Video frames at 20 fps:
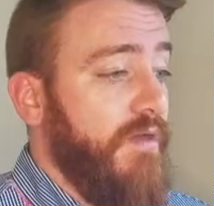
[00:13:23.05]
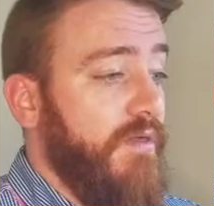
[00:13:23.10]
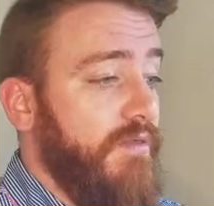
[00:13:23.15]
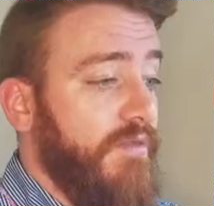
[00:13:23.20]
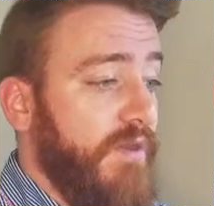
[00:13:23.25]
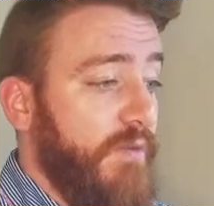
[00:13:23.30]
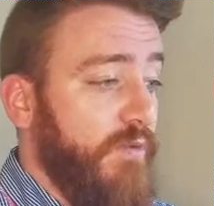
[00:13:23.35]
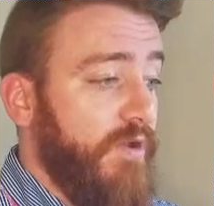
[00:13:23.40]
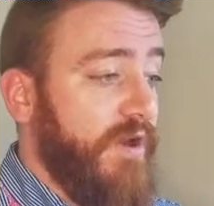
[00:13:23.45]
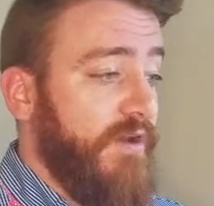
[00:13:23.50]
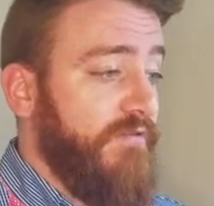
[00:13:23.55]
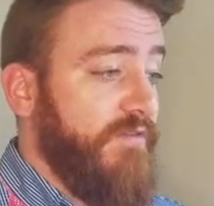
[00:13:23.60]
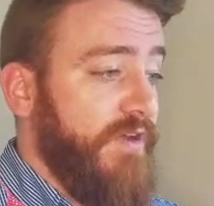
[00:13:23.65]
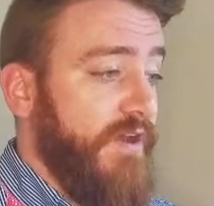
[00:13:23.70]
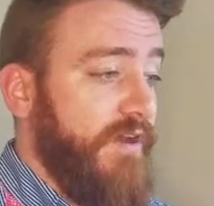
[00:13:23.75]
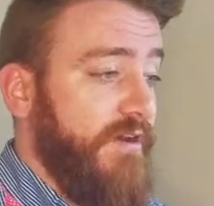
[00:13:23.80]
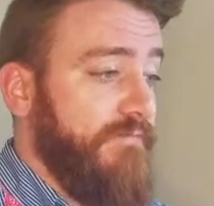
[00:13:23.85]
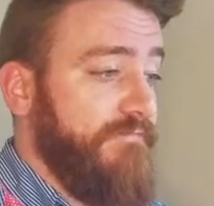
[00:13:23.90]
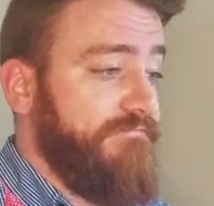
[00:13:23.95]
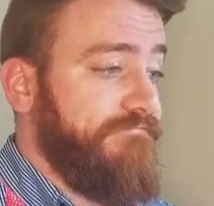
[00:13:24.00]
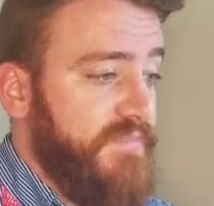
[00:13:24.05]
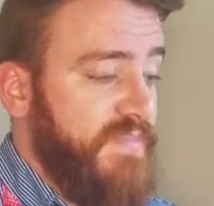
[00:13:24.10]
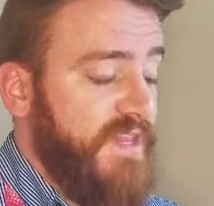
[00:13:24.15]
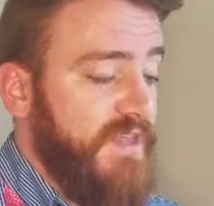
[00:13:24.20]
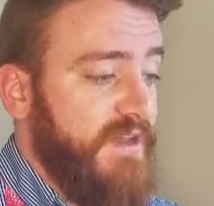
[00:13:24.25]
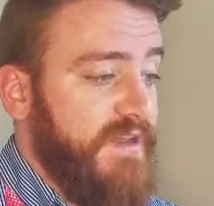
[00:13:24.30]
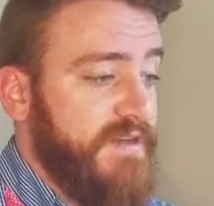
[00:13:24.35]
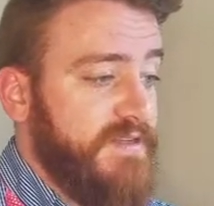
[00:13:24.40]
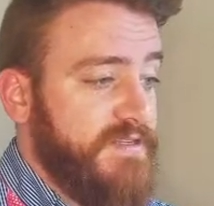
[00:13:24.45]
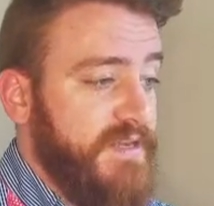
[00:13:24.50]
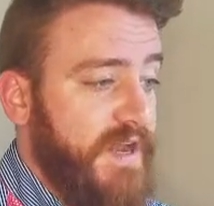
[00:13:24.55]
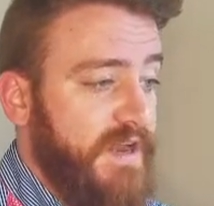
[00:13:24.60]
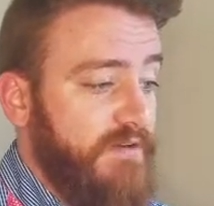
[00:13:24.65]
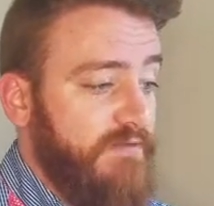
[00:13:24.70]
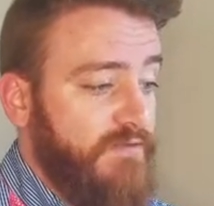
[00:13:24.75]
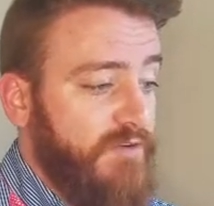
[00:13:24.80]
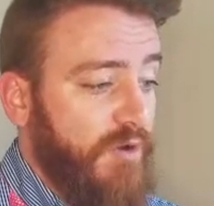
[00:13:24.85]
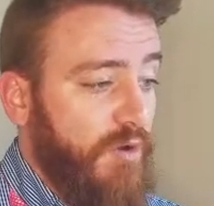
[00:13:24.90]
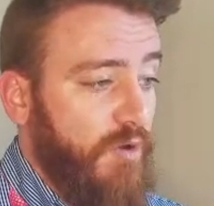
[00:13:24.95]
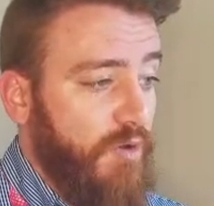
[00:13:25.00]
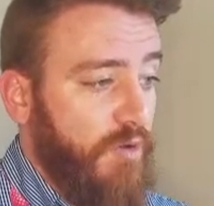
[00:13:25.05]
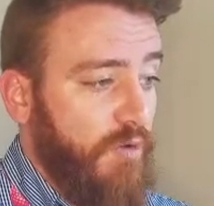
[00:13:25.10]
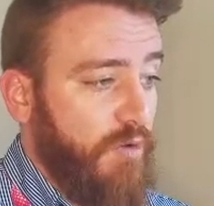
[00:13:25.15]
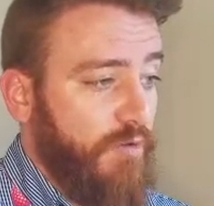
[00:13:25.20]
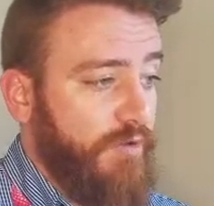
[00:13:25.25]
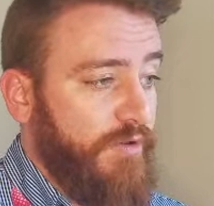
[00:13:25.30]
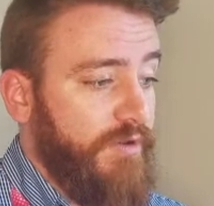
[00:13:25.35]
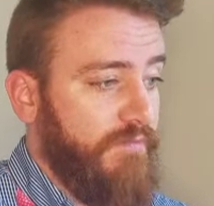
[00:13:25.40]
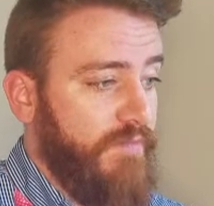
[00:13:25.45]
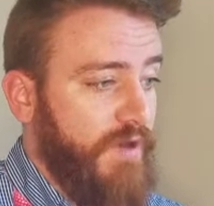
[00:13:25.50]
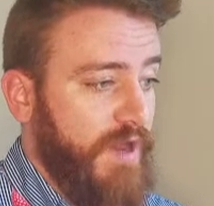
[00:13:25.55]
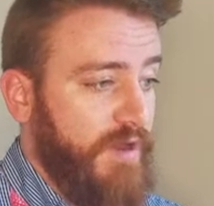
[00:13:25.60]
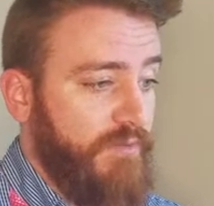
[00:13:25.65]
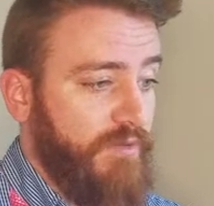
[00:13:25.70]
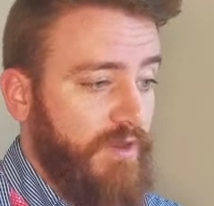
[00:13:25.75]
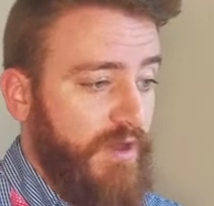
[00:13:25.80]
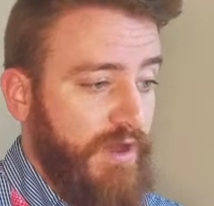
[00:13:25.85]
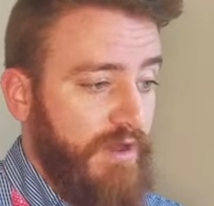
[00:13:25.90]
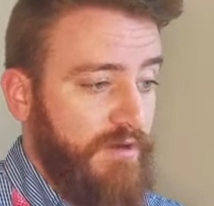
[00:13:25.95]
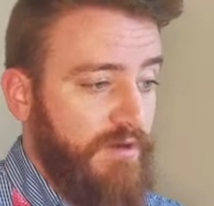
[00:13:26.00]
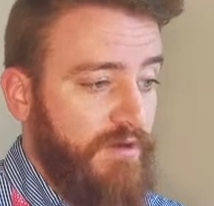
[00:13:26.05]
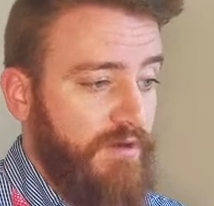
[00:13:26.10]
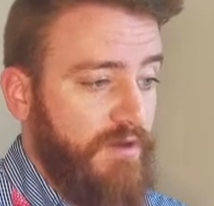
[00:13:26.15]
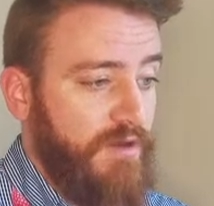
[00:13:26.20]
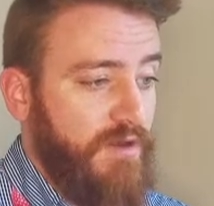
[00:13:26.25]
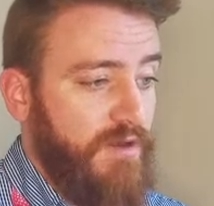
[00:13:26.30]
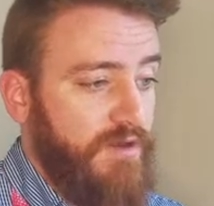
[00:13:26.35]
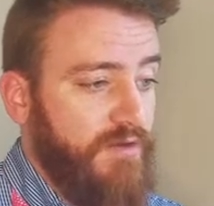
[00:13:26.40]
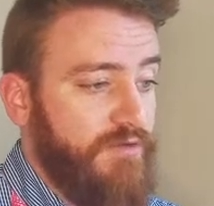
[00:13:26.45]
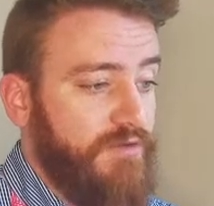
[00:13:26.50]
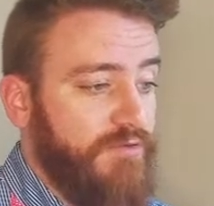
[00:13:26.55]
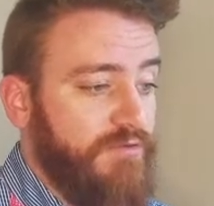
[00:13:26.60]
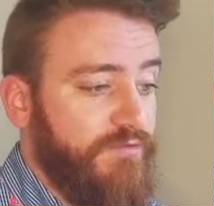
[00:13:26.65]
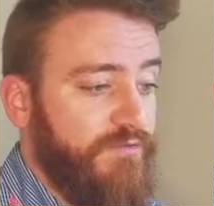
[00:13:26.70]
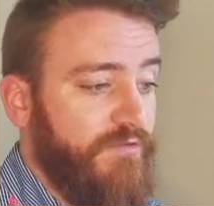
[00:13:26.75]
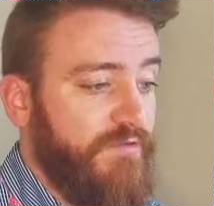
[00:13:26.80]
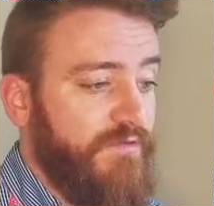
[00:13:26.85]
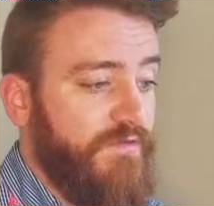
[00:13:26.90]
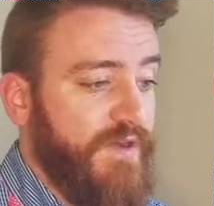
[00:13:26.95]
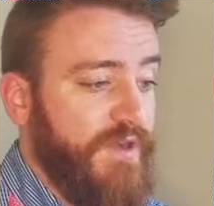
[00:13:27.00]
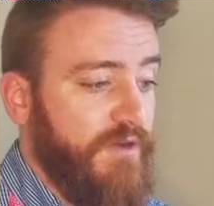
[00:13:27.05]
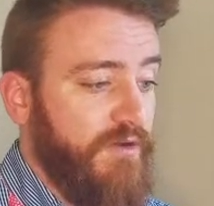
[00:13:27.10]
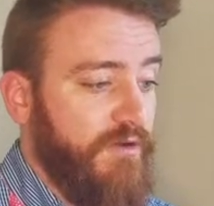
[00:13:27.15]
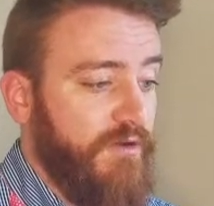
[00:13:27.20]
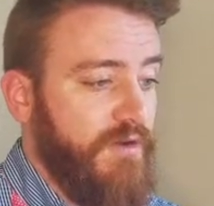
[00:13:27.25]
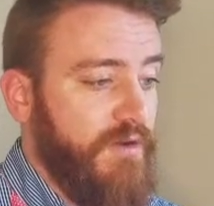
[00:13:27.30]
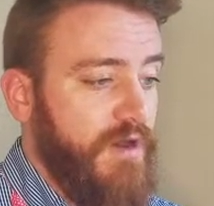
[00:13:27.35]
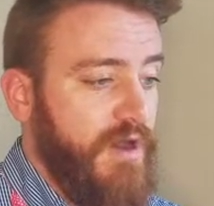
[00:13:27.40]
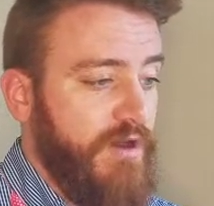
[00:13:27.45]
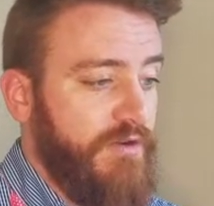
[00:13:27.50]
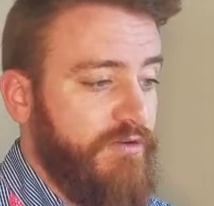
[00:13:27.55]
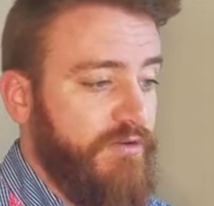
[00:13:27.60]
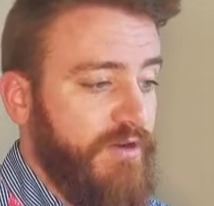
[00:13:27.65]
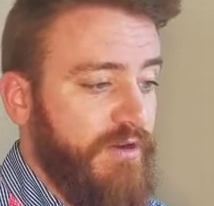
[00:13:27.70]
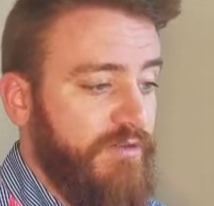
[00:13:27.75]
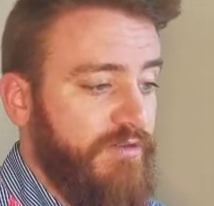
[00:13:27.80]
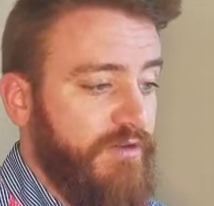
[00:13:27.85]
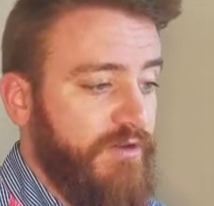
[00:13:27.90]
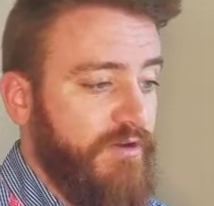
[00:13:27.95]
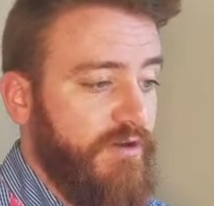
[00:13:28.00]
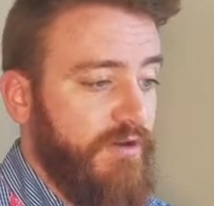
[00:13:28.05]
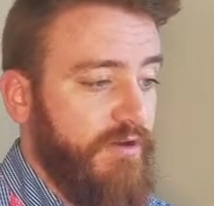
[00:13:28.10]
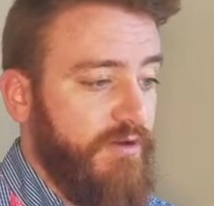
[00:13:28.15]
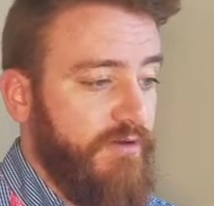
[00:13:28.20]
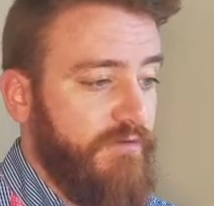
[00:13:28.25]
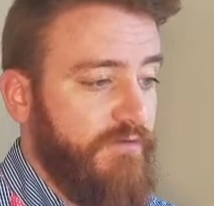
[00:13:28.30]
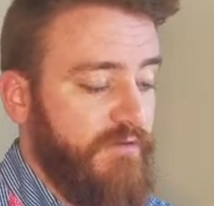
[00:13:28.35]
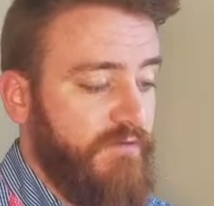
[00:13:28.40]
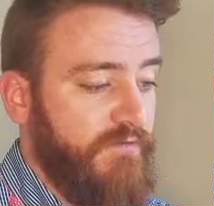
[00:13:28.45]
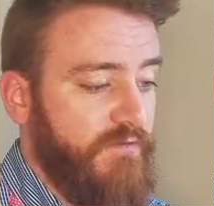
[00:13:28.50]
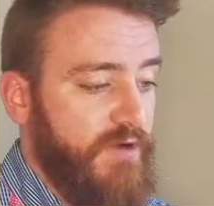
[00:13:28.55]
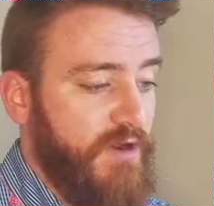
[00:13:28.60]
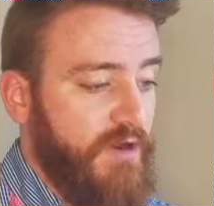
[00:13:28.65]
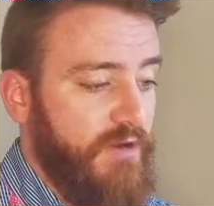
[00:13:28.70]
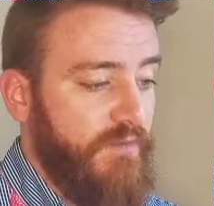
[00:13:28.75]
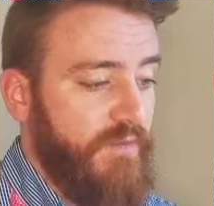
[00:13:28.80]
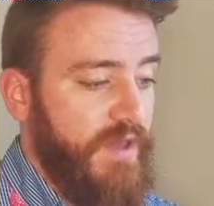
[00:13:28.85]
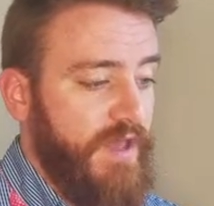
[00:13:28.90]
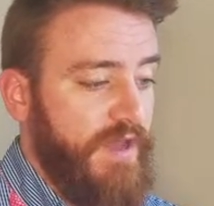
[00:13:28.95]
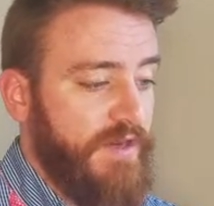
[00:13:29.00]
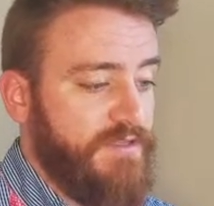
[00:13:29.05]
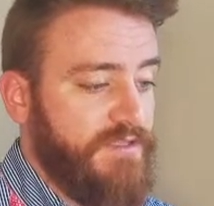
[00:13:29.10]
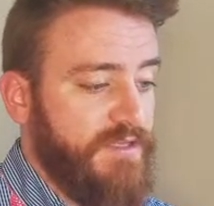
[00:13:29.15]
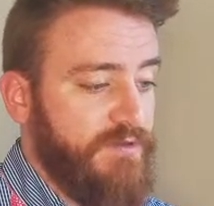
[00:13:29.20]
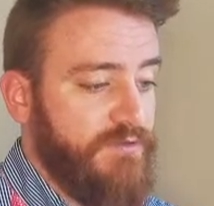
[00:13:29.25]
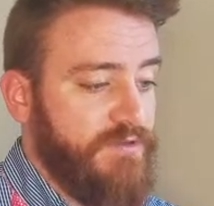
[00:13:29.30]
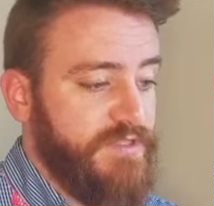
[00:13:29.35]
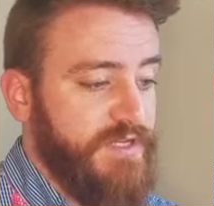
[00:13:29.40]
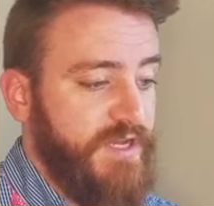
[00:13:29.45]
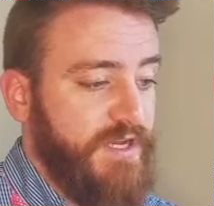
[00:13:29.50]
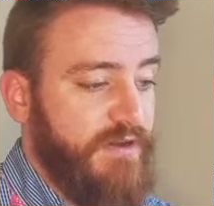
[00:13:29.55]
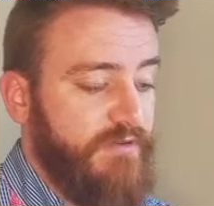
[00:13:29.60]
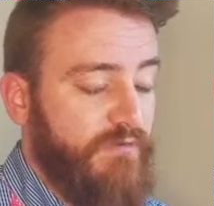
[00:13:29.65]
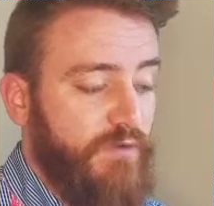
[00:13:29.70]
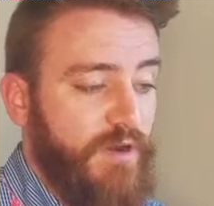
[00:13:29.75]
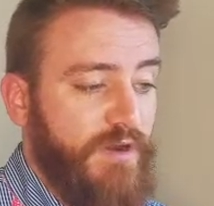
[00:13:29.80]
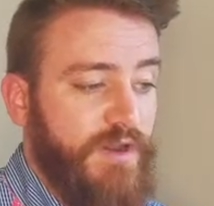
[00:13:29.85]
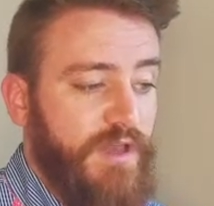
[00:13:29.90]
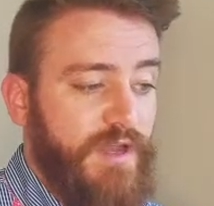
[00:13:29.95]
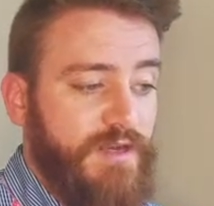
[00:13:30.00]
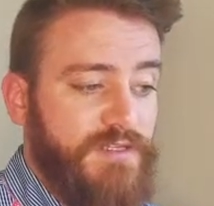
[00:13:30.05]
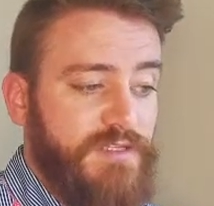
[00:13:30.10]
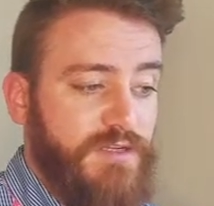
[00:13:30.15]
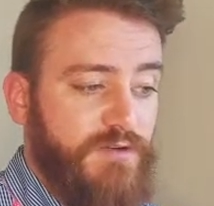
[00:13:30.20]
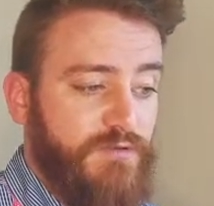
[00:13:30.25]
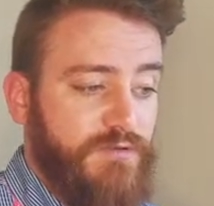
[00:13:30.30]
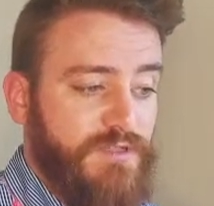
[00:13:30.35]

Then what I've done is I have told pyplot to fill underneath the curve from x equals -1 to x equals